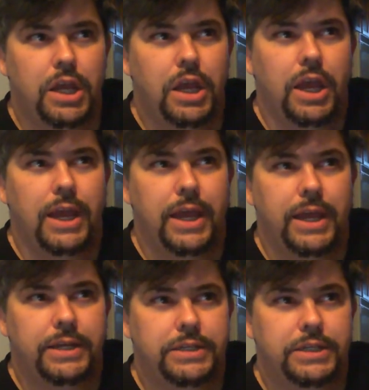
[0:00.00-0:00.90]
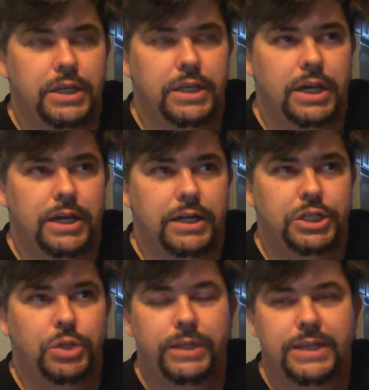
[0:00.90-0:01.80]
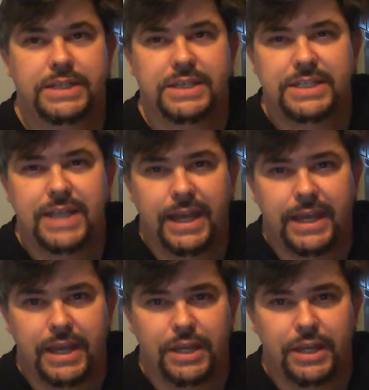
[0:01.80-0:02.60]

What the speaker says: And Julius II,